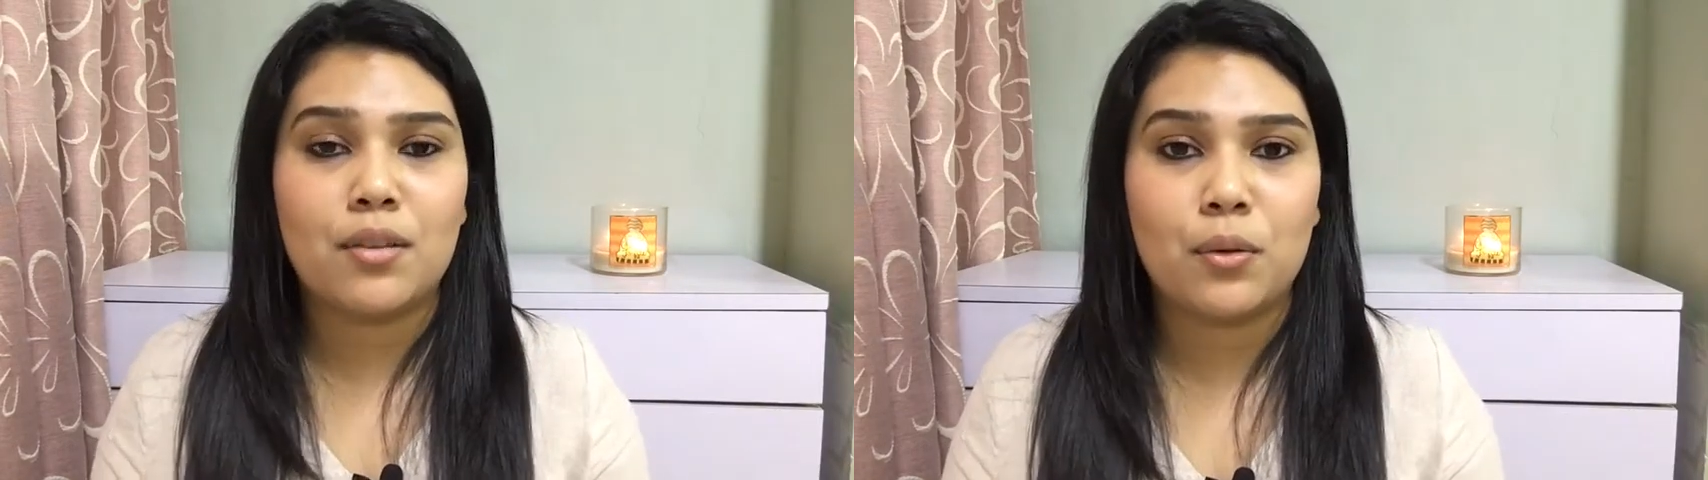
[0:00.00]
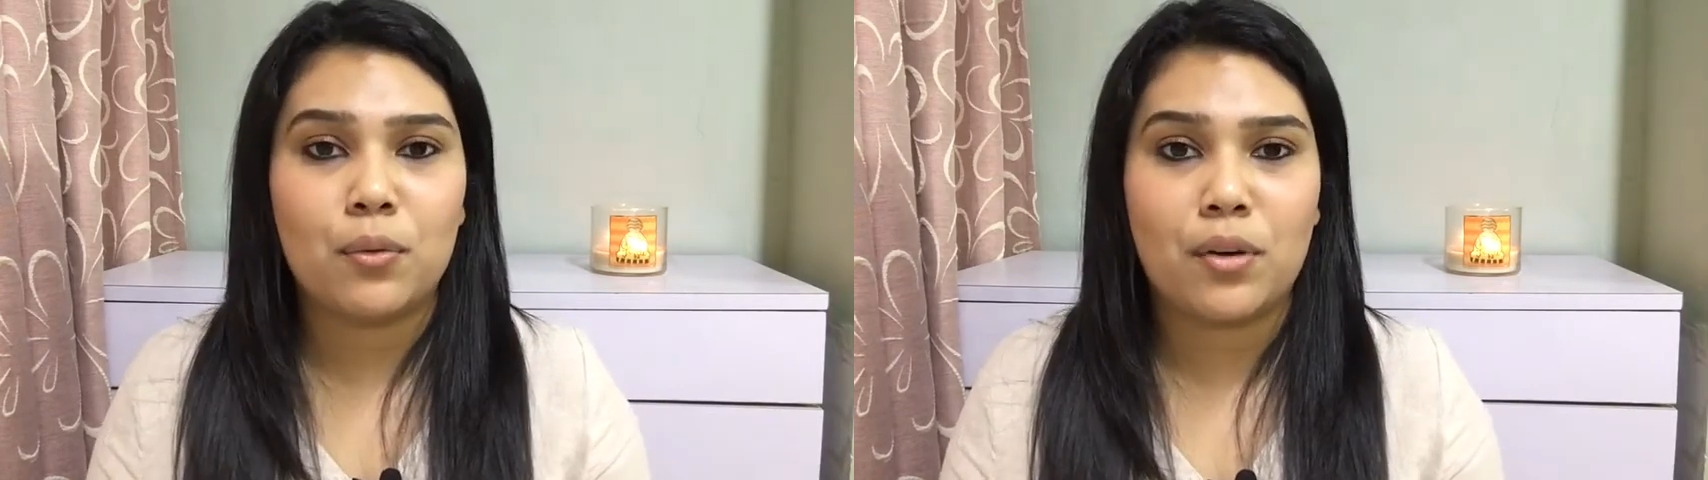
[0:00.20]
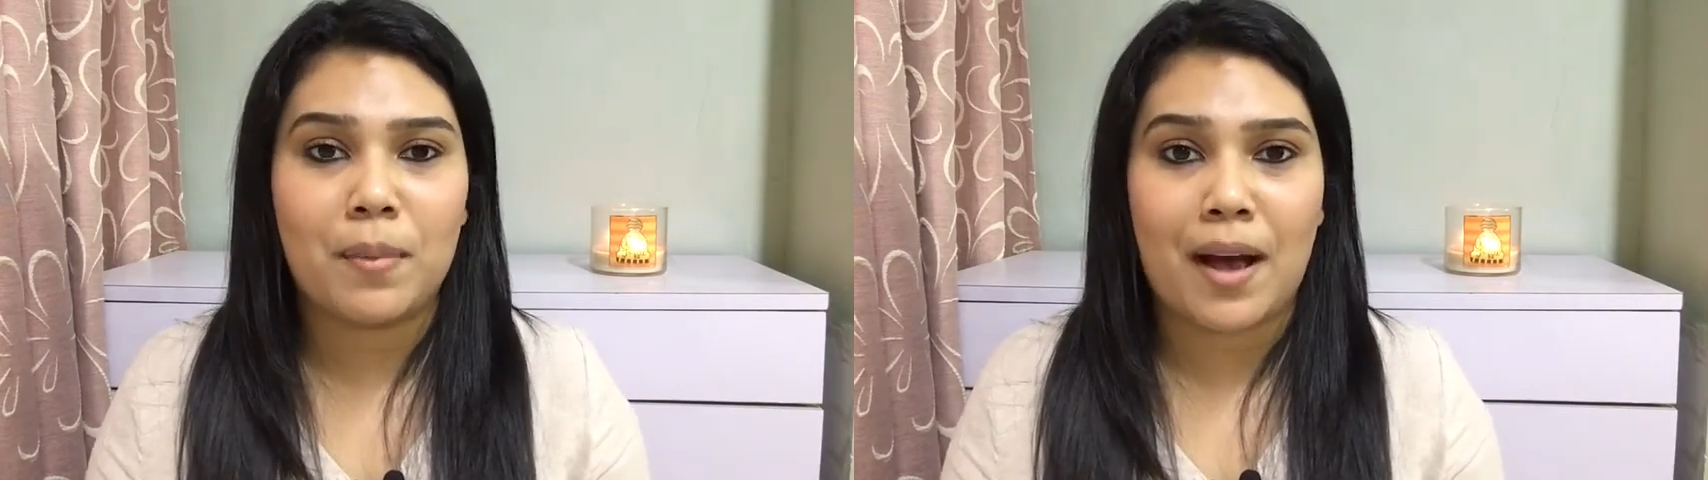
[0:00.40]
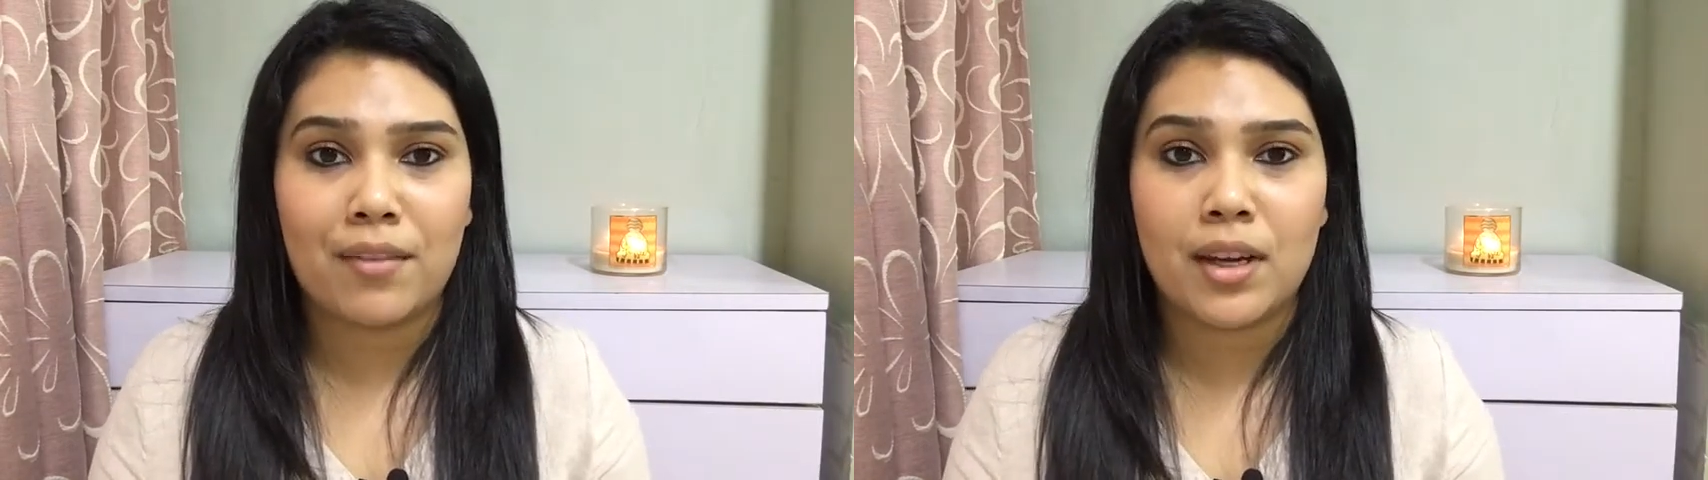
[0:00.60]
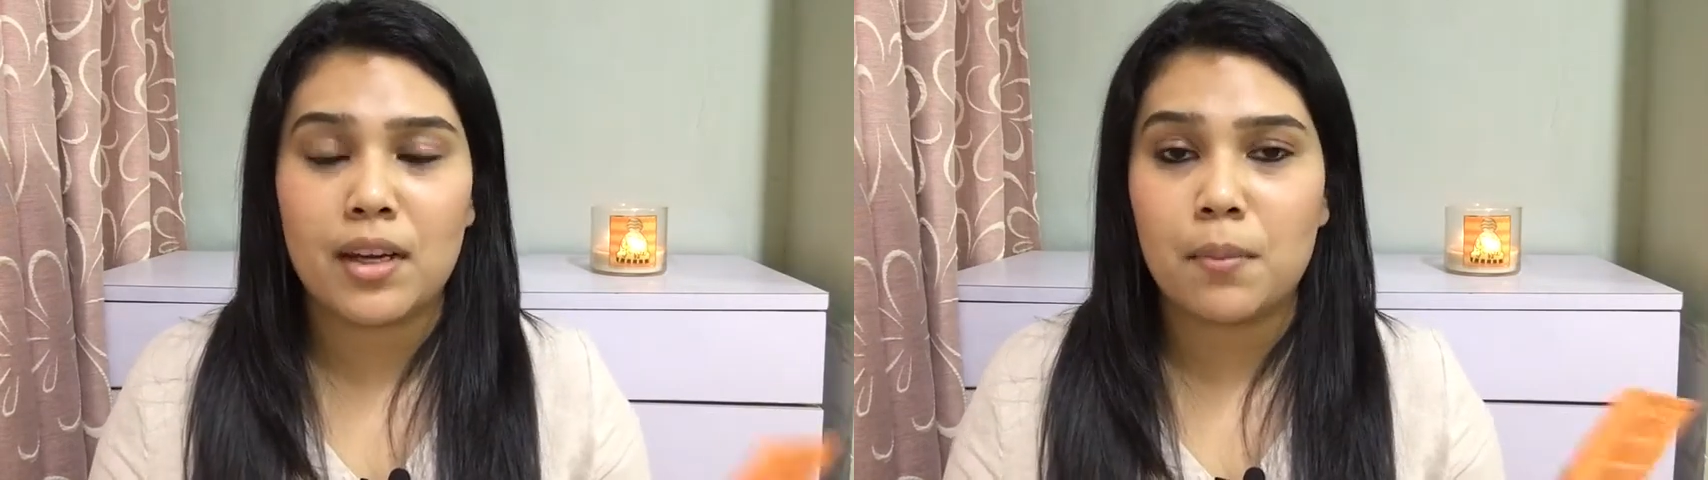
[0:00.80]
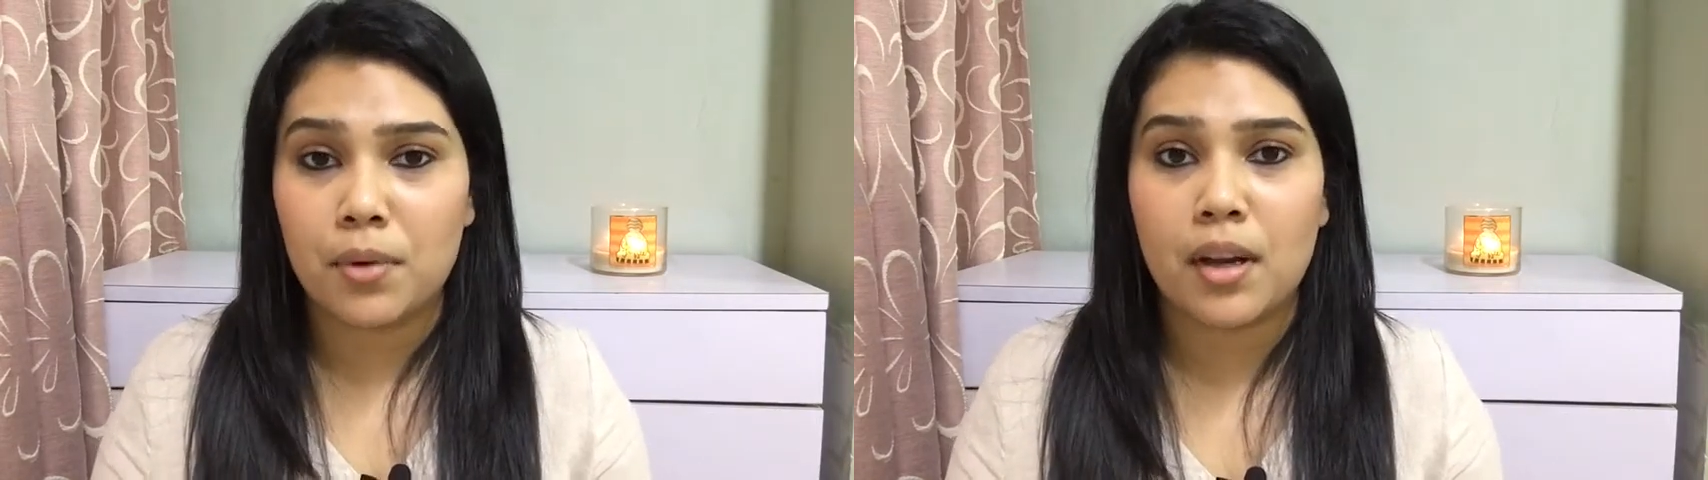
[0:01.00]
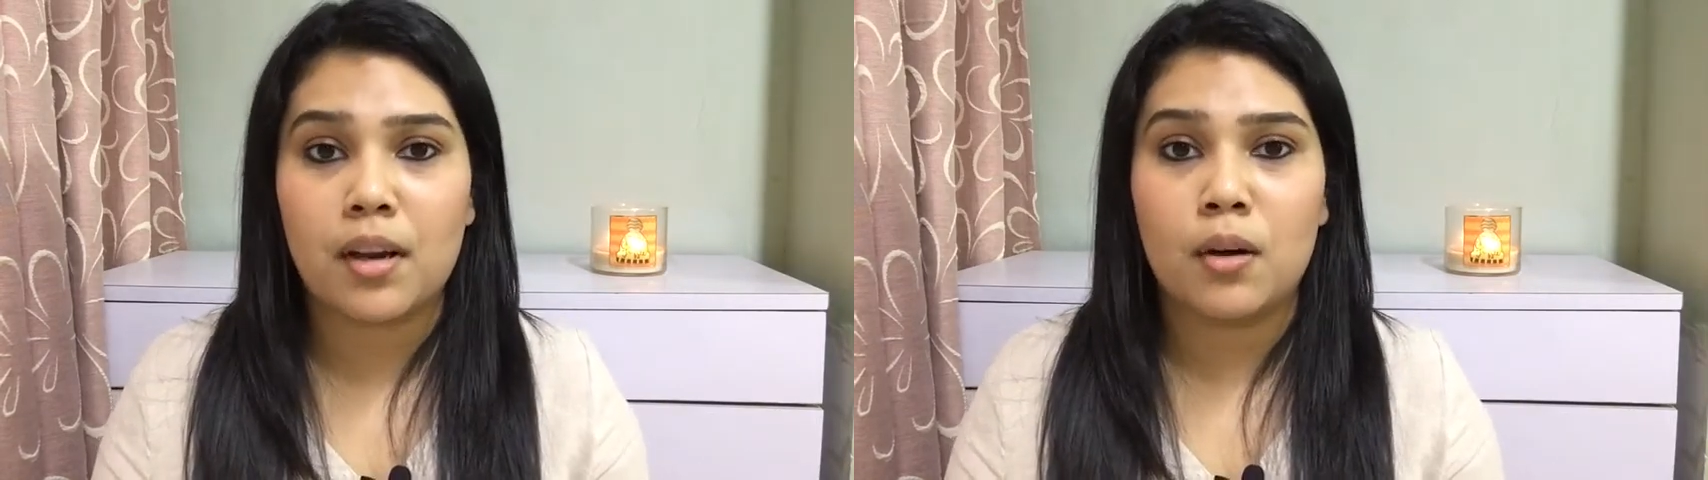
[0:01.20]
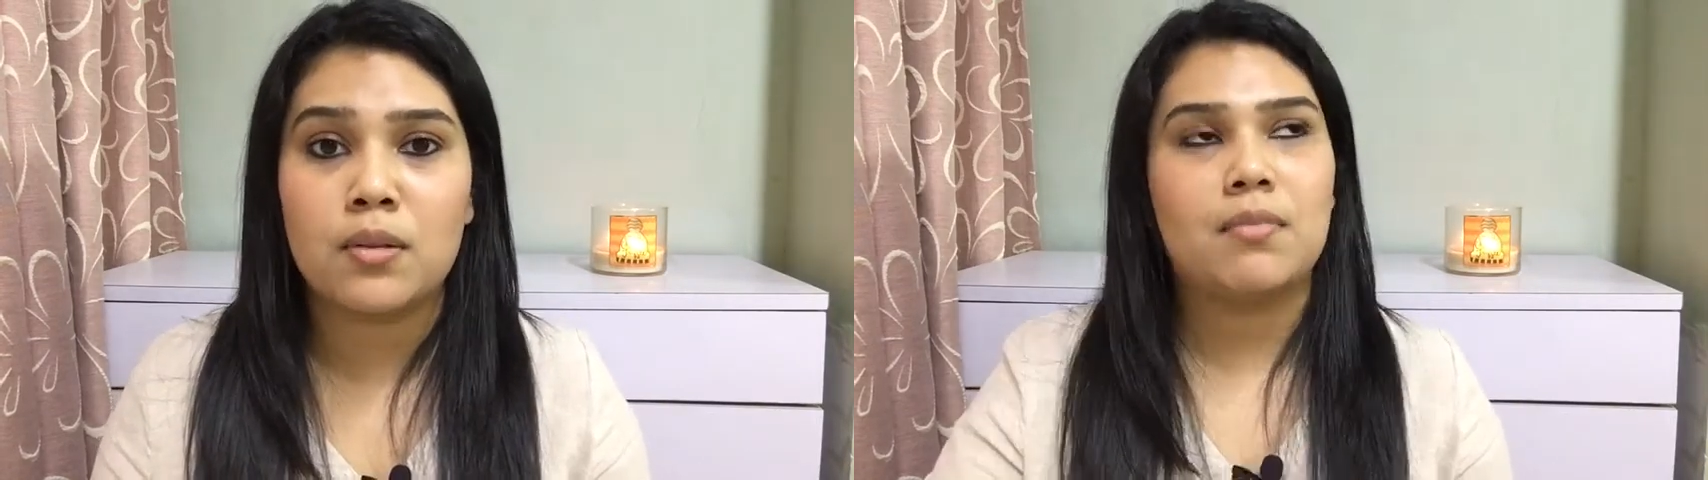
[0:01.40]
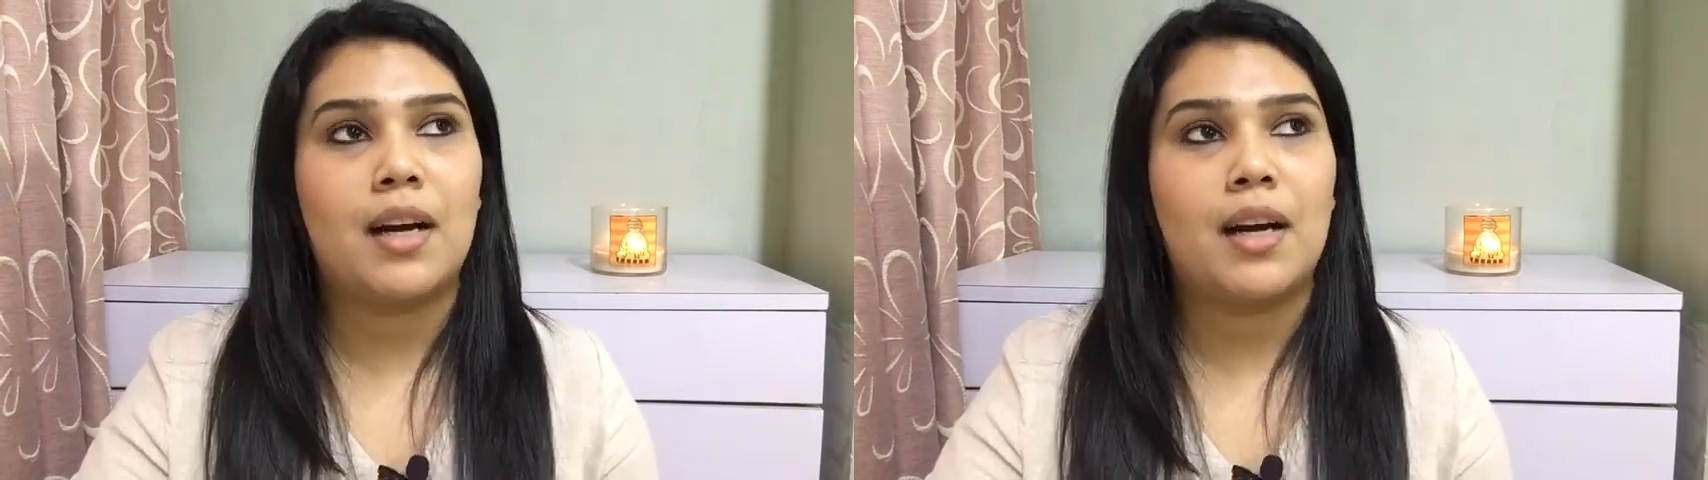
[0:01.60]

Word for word: you from having any breakouts.